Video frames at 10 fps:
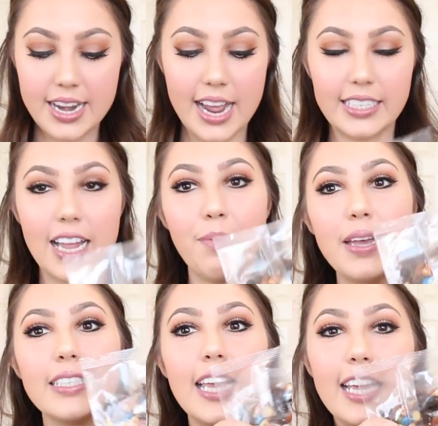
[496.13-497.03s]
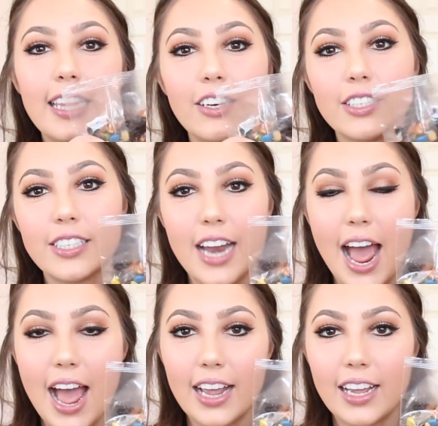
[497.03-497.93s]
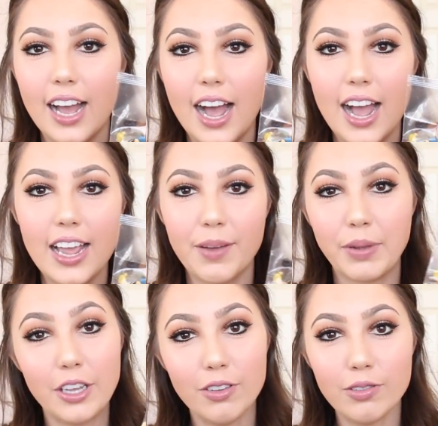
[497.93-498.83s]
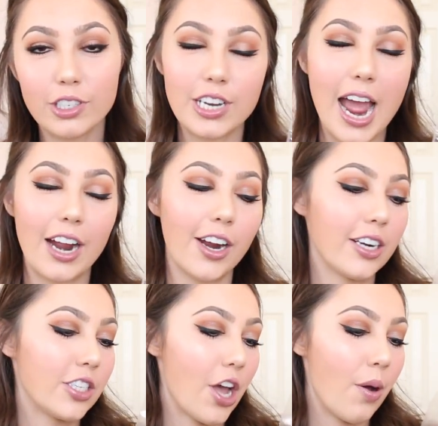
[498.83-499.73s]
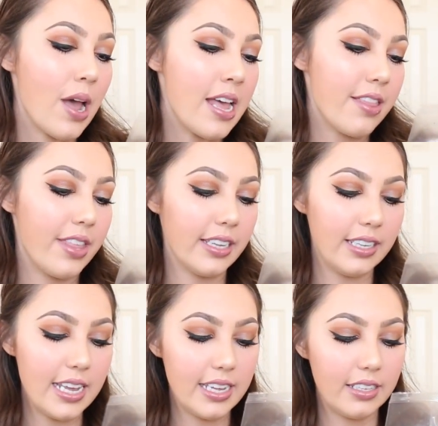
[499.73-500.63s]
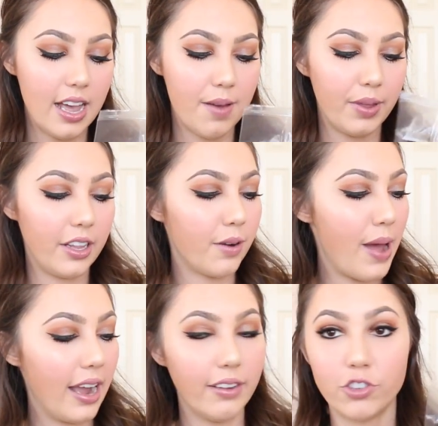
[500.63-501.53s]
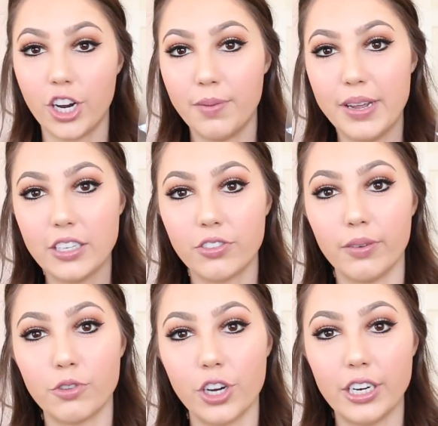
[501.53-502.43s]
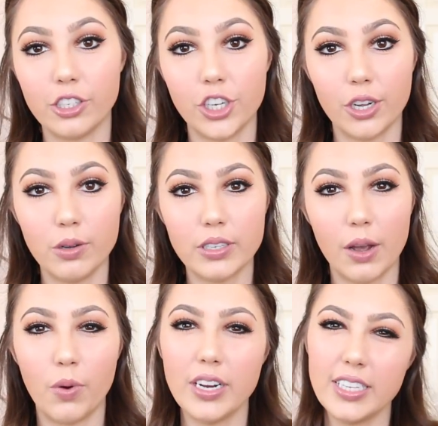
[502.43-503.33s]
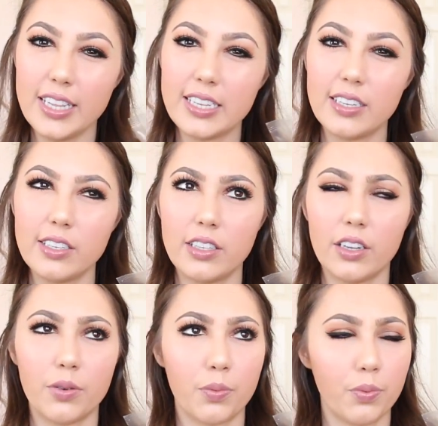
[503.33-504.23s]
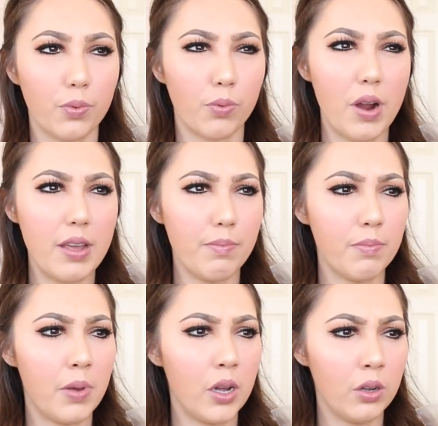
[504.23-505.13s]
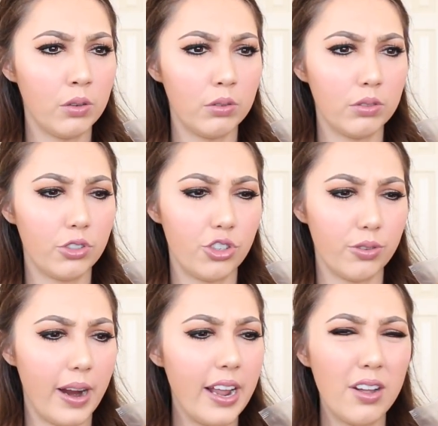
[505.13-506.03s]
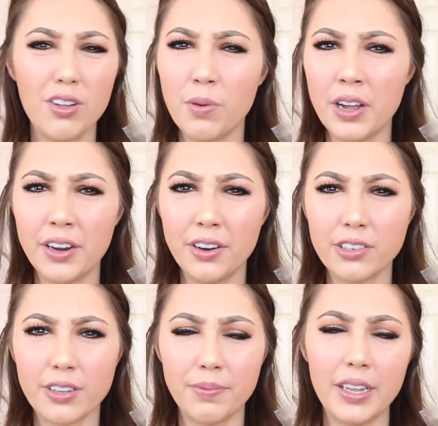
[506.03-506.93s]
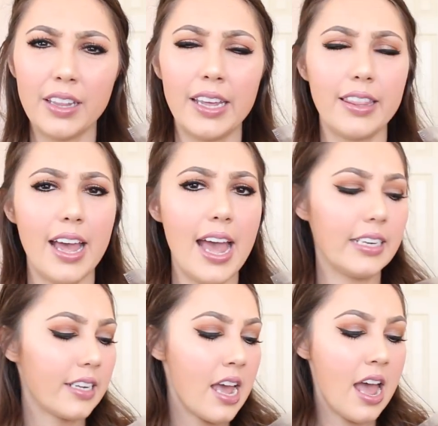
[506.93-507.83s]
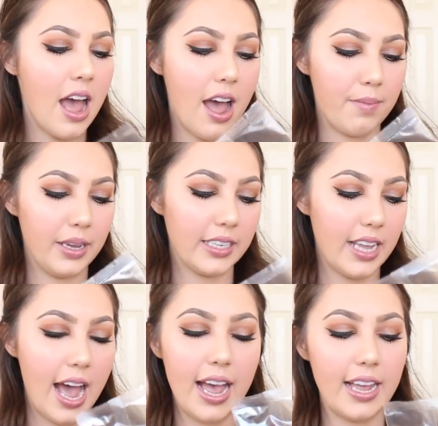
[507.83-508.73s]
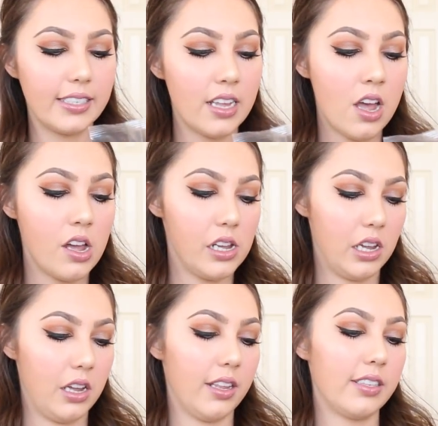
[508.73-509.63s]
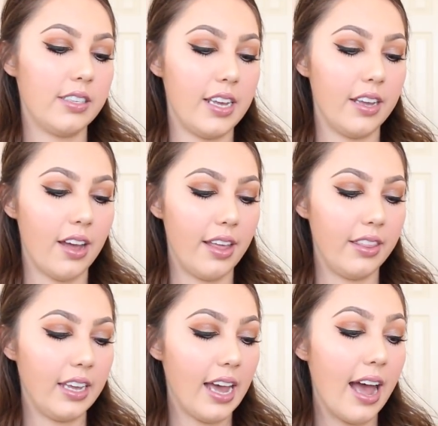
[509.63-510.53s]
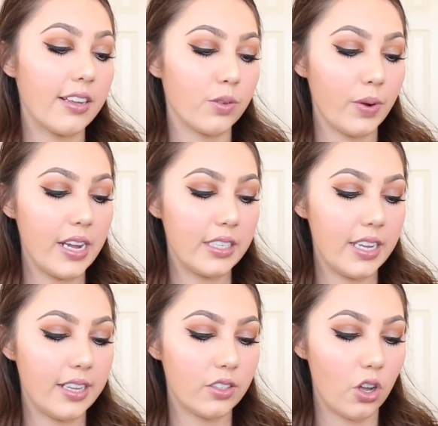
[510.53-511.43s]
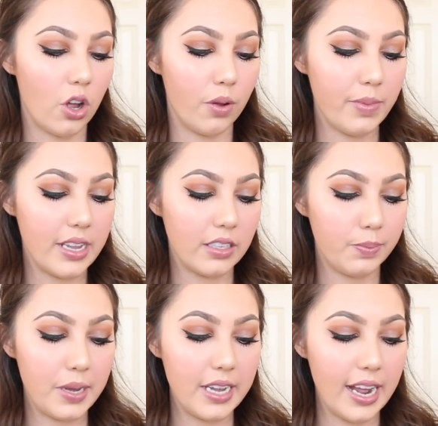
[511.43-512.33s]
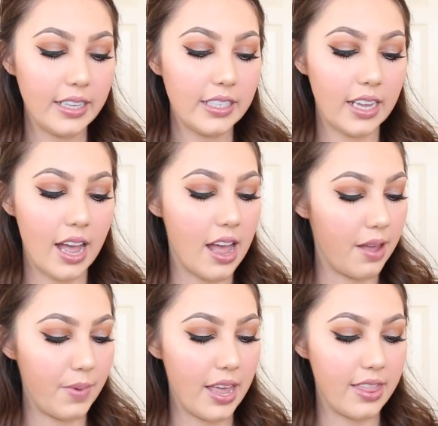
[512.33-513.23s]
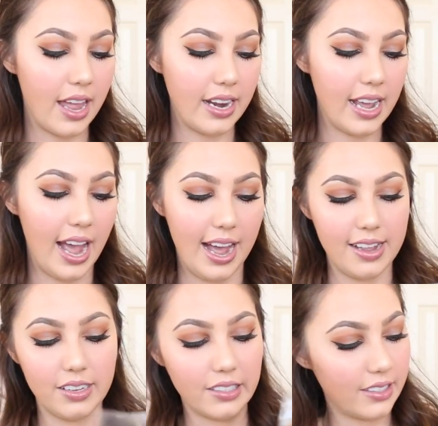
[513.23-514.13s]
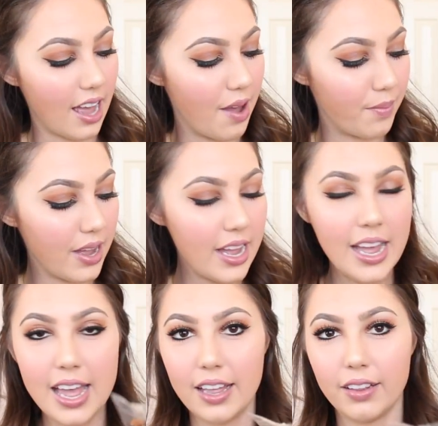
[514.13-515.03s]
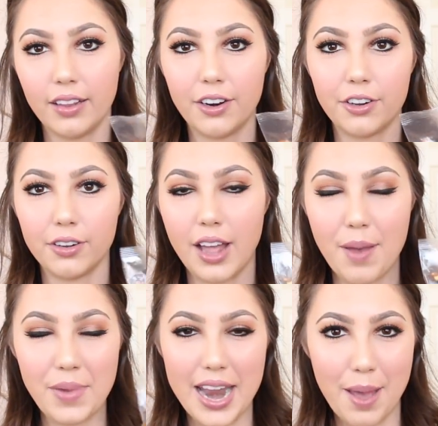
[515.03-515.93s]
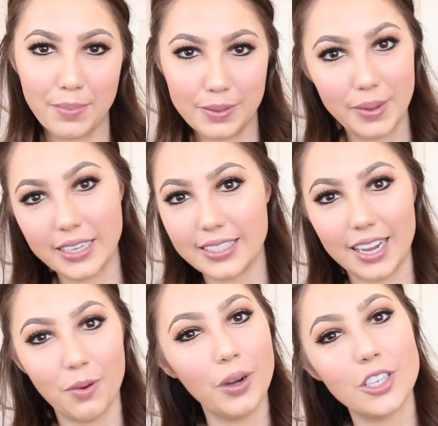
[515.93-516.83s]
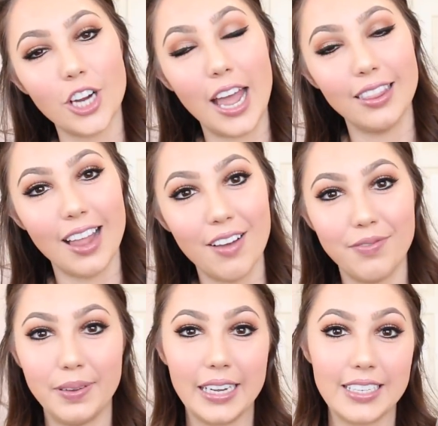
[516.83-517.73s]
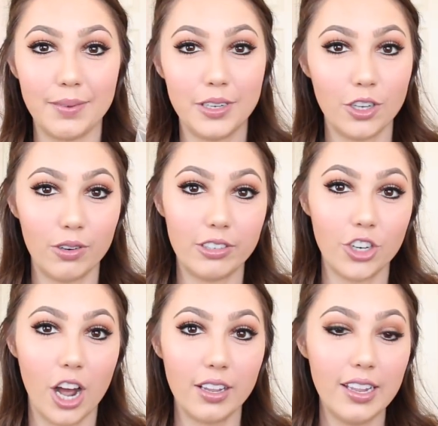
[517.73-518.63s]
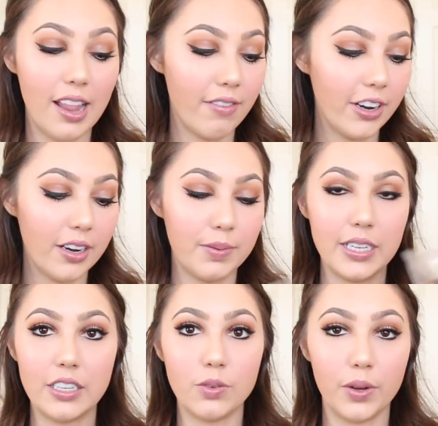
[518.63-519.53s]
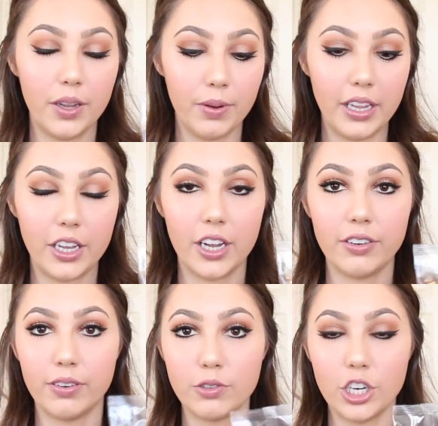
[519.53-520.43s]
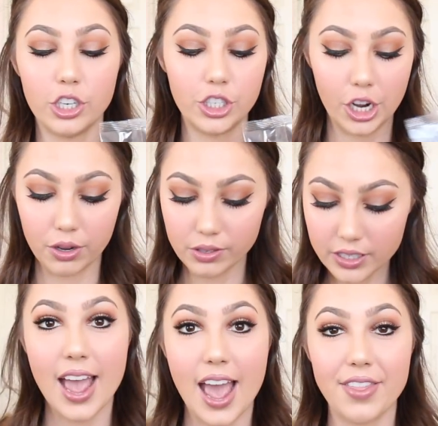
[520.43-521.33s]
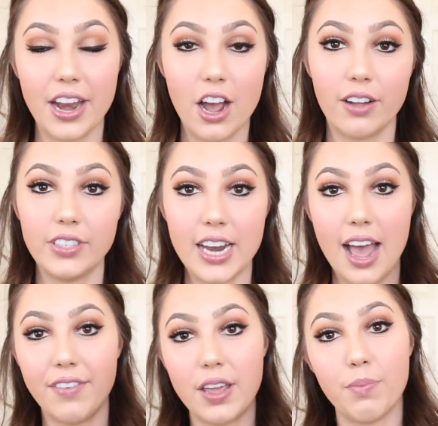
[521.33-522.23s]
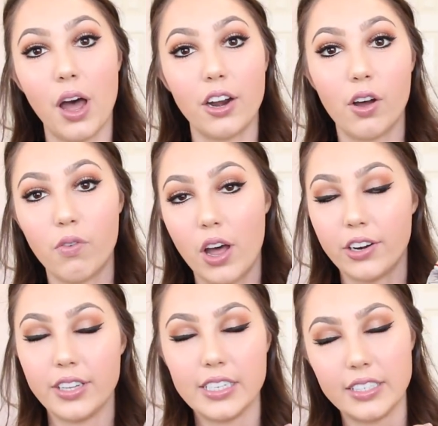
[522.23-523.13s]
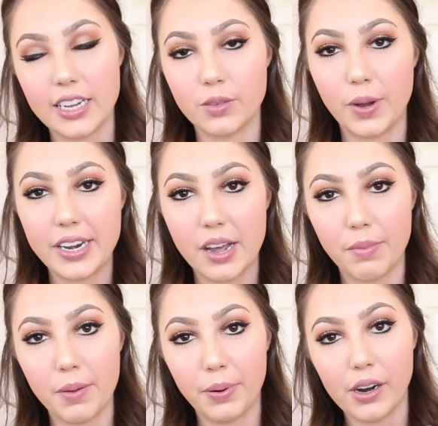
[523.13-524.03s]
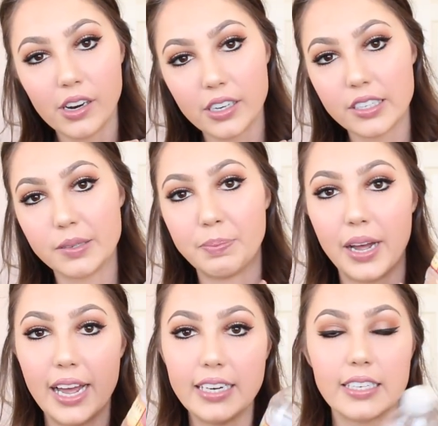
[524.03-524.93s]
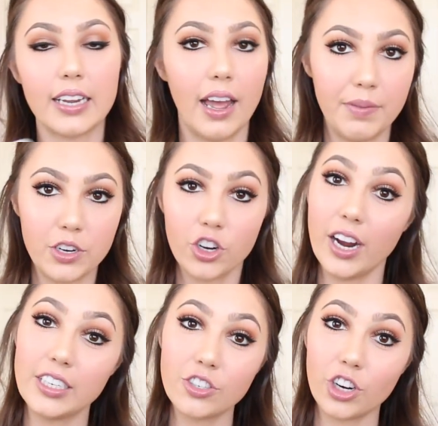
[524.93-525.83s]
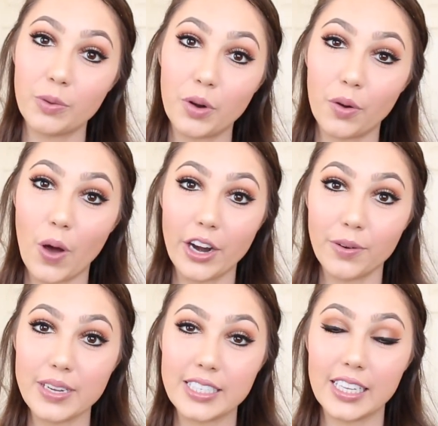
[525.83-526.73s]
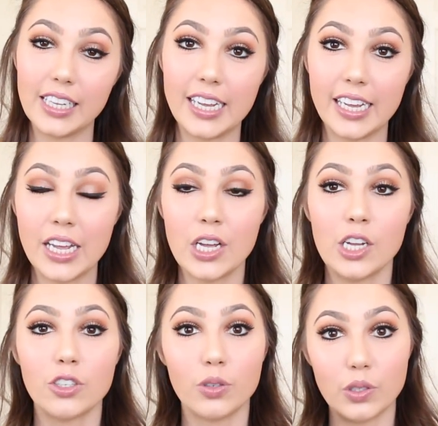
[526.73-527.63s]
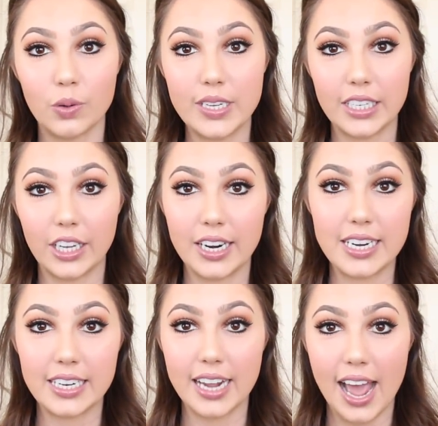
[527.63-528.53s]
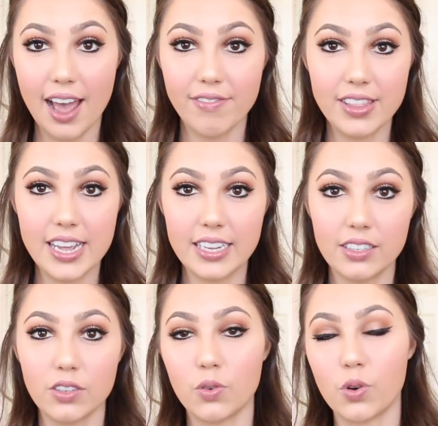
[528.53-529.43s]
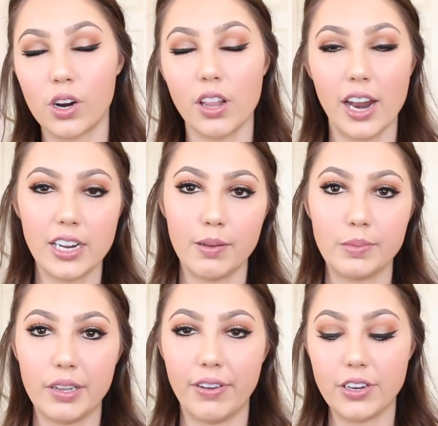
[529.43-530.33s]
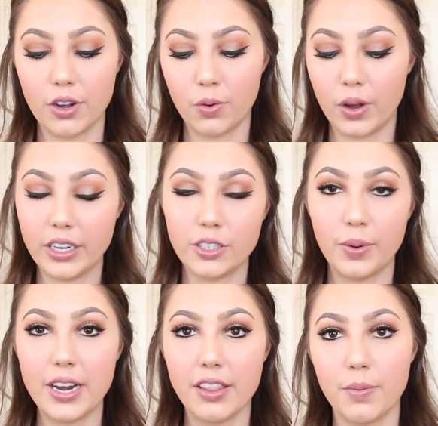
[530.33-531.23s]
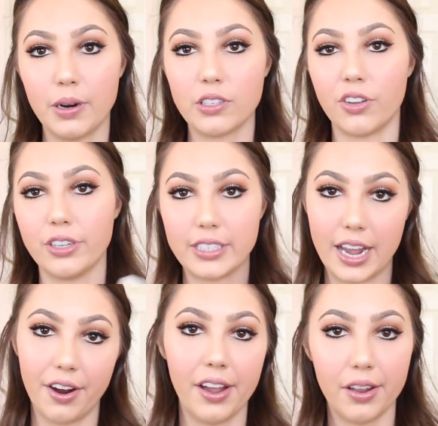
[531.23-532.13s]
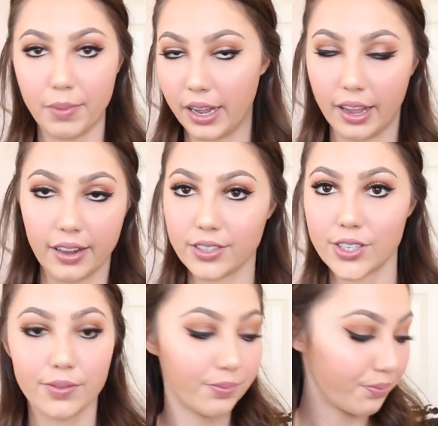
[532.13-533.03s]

Next up is a little snack. I am a huge snacker, so this is um, a little bag of trail mix from Trader Joe's. I want to say this is the rainbow trail one or something like that um, because it has, uh, let's see, I think it has raisins, almonds, peanuts, um, and then it has some little M&Ms mixed in, which I love because I'm a total chocolate lover. But this is really, really good from Trader Joe's. And then I often have a bottle of water. This does weigh down my purse, but I've been trying to drink more water recently, so it's always a good idea to have this. Or a lot of times if I don't want it to weigh down the purse, I'll just carry it in my hand